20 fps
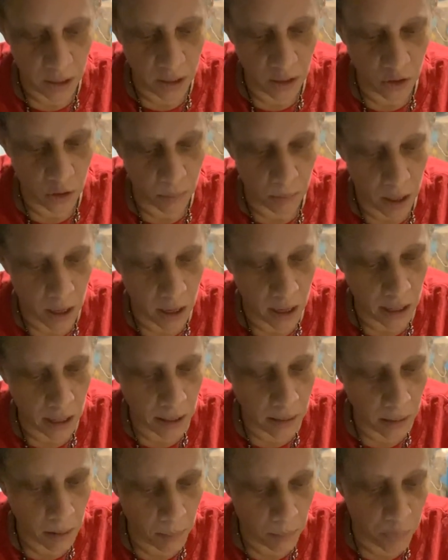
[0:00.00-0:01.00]
your
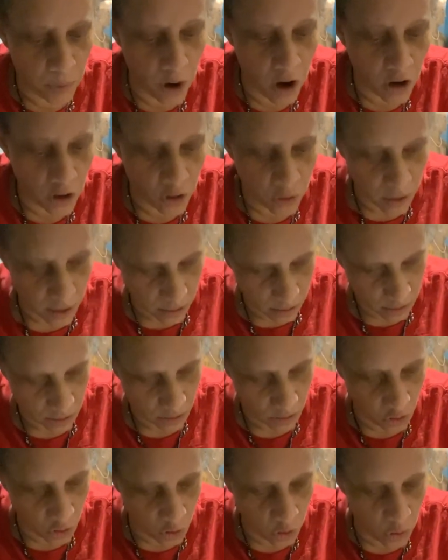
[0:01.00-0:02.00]
mind,
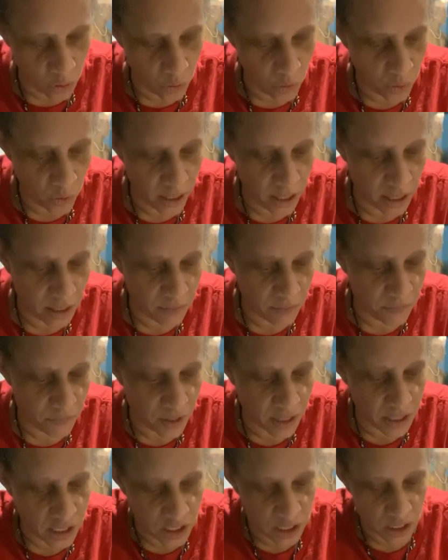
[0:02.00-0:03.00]
progress, new
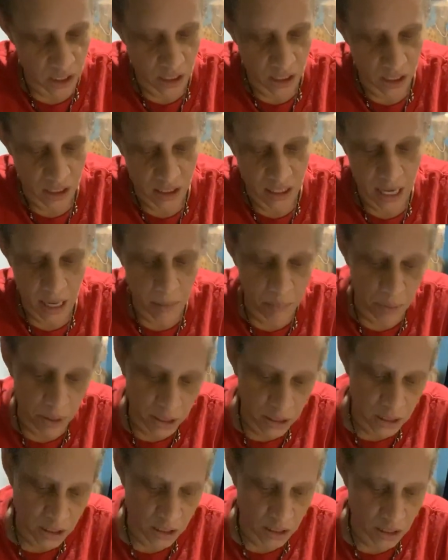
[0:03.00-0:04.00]
inventions,
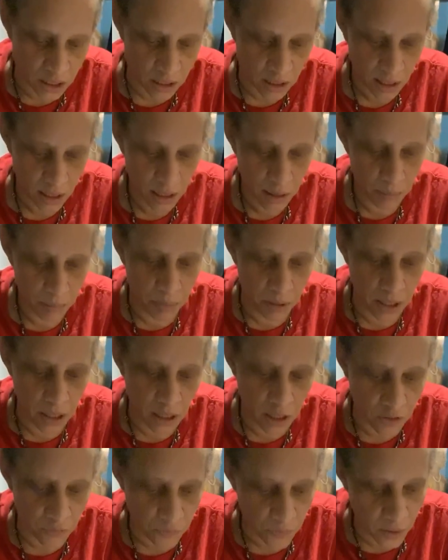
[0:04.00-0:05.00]
ambition,
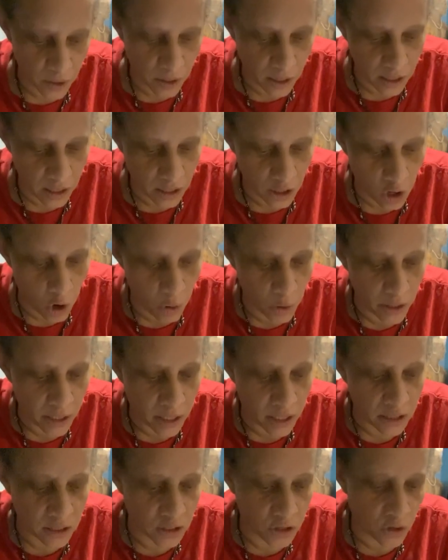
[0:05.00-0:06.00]
being unafraid, go
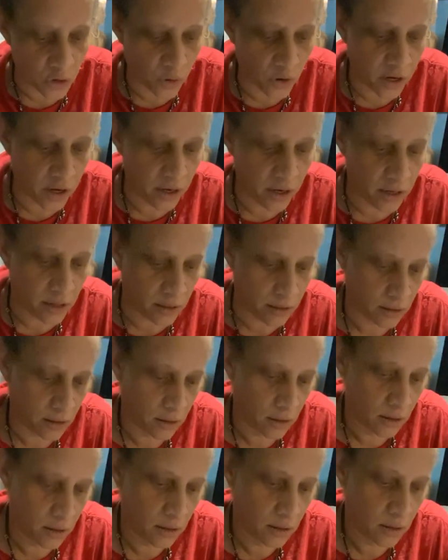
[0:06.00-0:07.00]
against the grain.
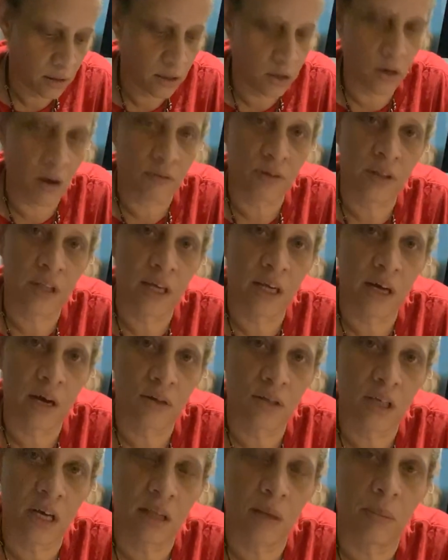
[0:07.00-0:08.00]
You have to think
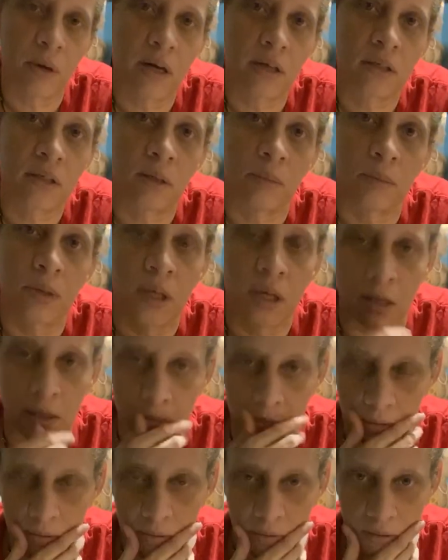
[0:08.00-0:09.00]
outside the box
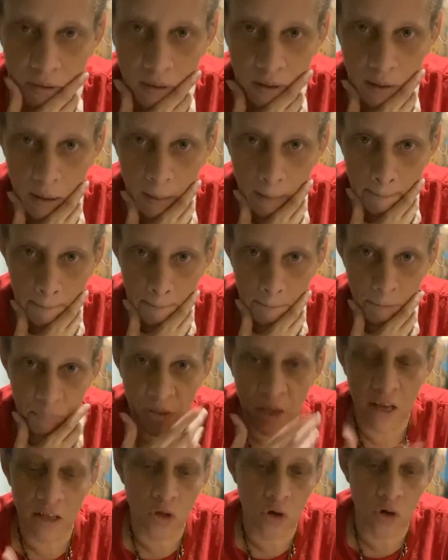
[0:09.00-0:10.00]
sometimes.
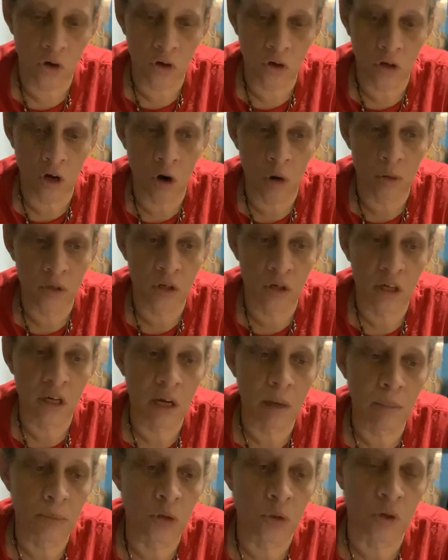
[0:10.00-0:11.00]
Things aren't always going to
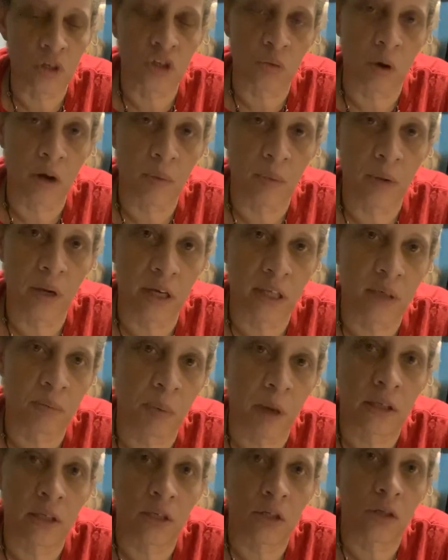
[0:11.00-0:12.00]
come to us the way we
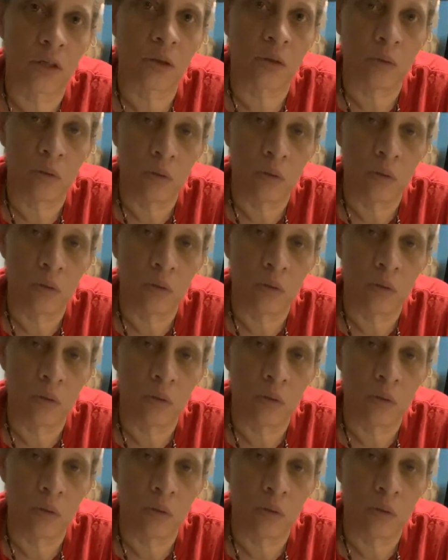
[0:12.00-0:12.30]
expect it to.